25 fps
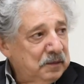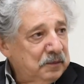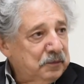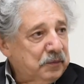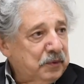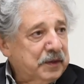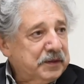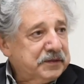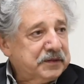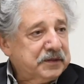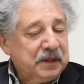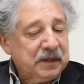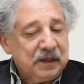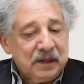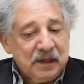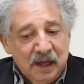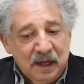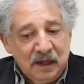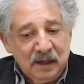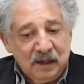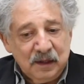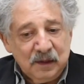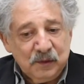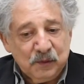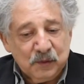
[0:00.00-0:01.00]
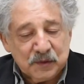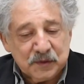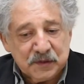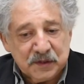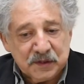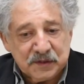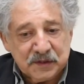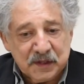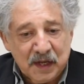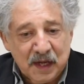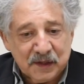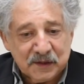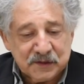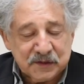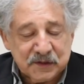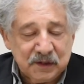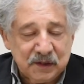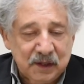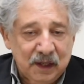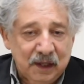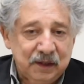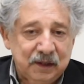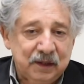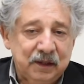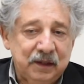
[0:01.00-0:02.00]
President Kennedy was
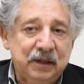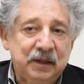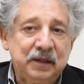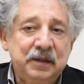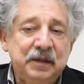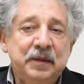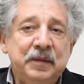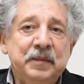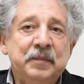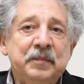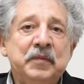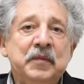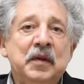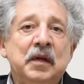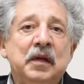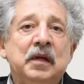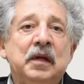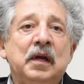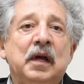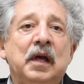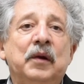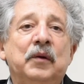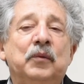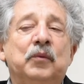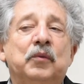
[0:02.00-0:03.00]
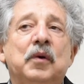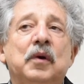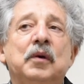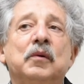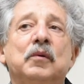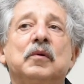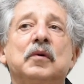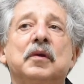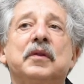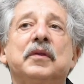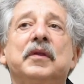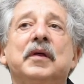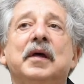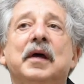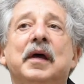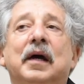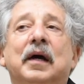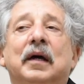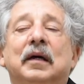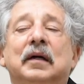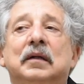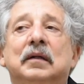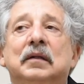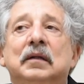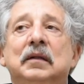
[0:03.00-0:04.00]
assassinated. And we were
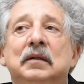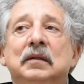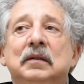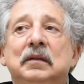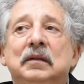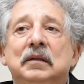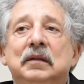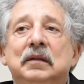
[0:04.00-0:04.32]
there